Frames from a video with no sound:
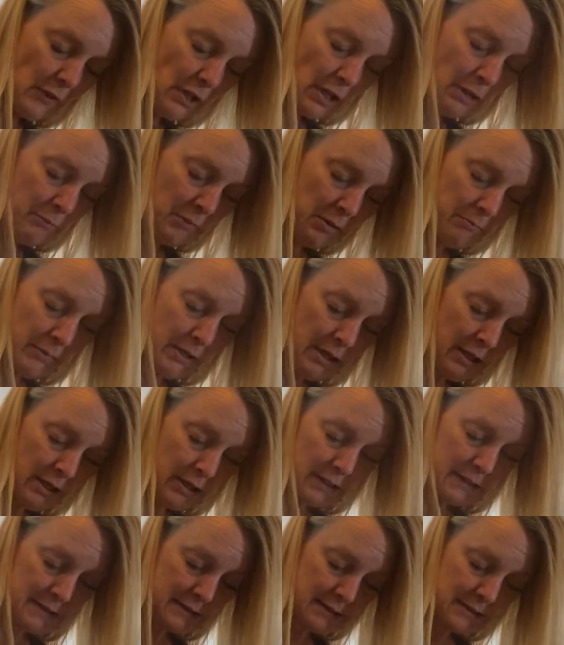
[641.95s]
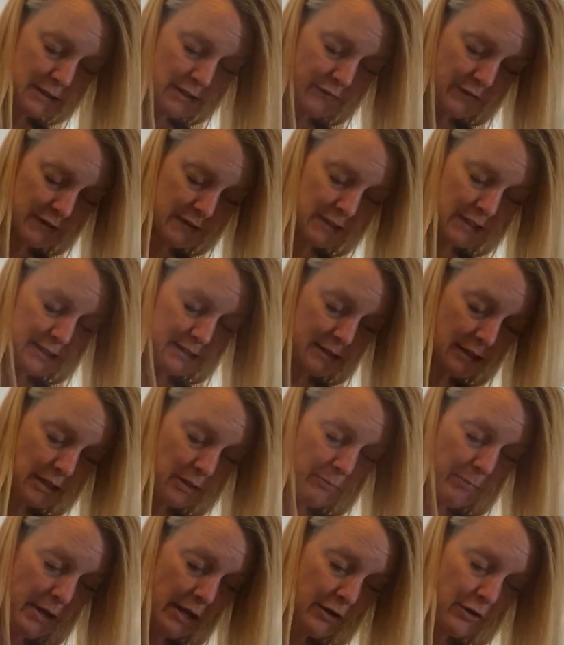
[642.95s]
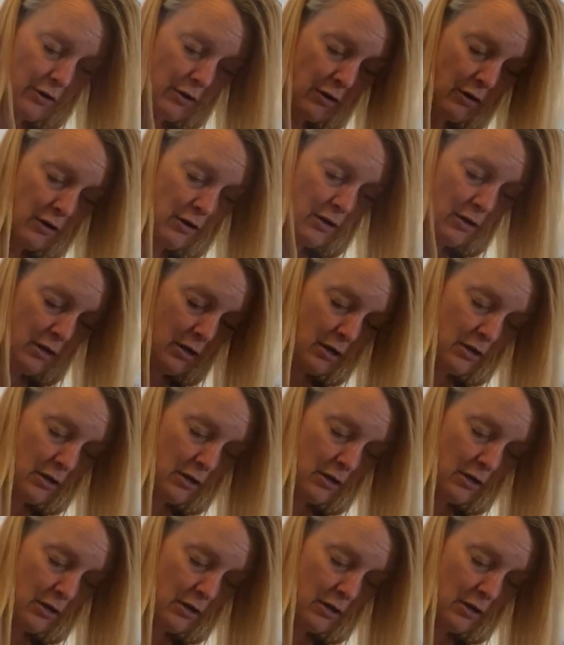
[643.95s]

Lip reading: Let me mix and see if this gets any better.